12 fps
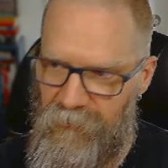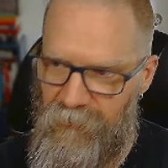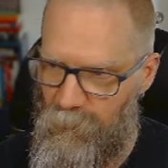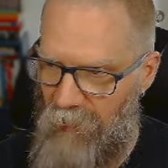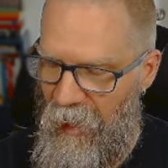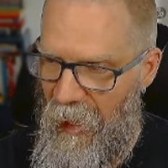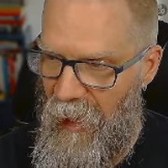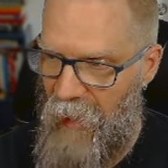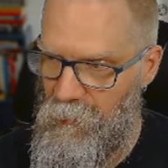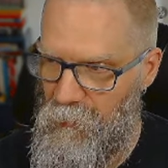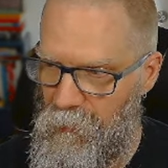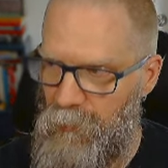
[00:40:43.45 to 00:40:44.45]

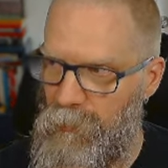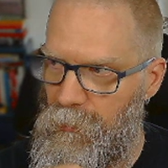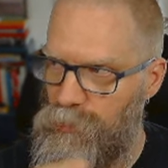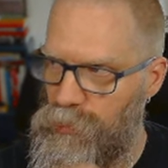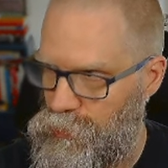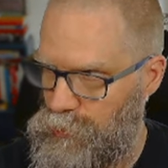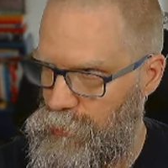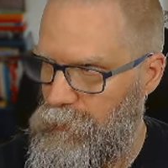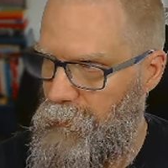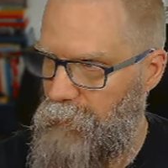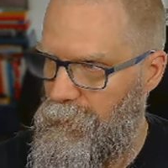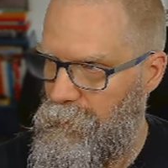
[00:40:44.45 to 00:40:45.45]
back
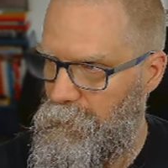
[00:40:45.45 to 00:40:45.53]
should